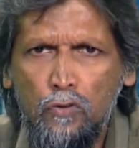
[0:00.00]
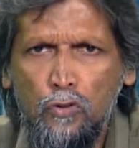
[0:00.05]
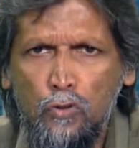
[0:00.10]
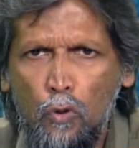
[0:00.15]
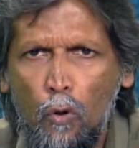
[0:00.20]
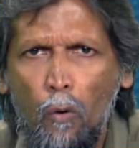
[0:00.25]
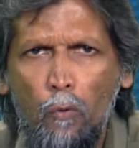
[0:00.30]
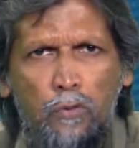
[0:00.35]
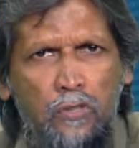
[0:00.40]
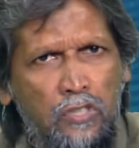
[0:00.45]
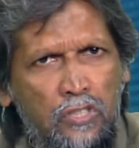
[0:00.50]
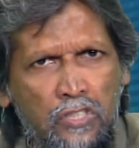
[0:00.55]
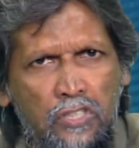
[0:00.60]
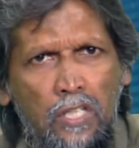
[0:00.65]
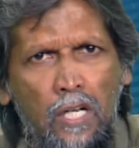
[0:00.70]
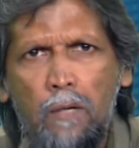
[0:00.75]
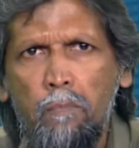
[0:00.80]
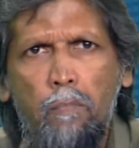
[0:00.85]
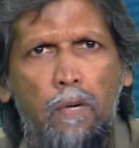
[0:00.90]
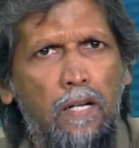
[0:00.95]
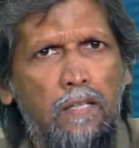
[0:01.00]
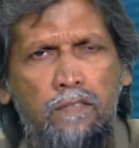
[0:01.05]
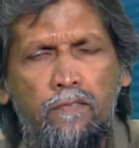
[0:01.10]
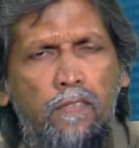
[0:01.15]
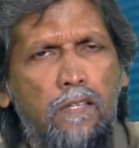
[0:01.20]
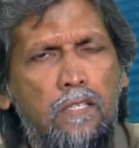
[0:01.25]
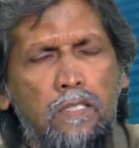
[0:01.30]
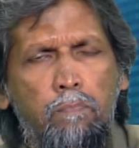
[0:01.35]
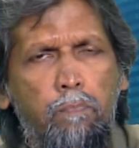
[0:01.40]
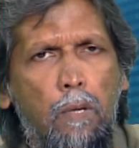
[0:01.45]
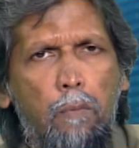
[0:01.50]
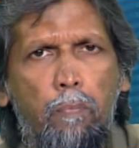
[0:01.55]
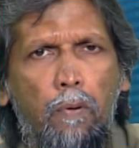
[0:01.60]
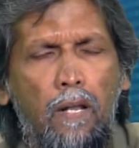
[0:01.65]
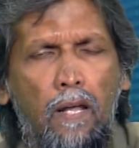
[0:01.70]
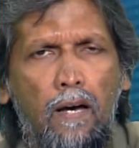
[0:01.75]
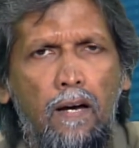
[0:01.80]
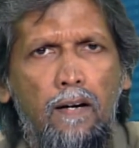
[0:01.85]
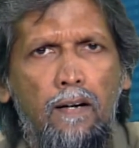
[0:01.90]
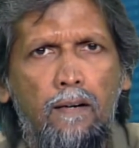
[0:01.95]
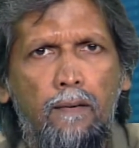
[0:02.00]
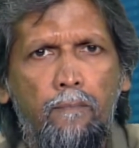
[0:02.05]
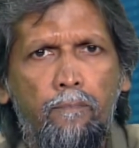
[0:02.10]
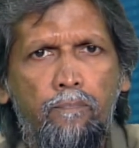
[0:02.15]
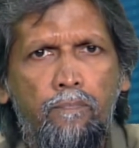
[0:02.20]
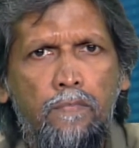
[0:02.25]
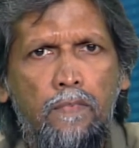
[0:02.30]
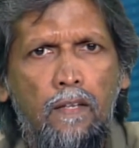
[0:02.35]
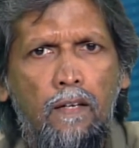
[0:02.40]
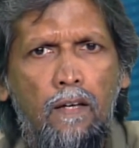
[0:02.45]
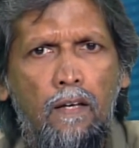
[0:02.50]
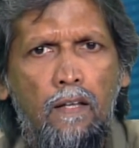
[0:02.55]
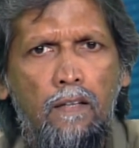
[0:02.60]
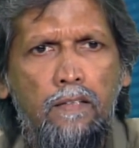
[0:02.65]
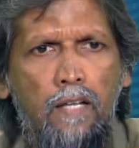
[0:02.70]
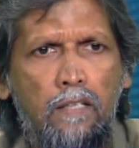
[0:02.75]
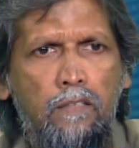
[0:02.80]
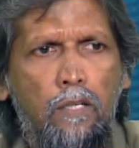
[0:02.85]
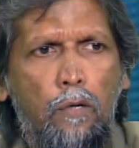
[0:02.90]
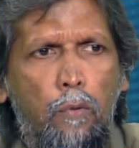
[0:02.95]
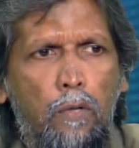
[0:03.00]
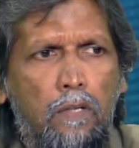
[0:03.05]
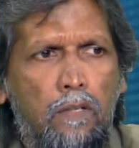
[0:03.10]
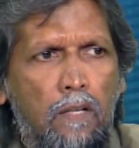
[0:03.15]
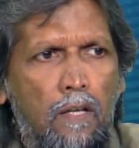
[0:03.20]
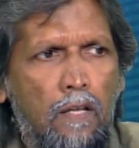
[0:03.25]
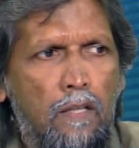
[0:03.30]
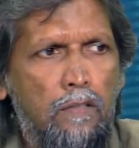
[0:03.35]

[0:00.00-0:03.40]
show how shameless these people are, that they will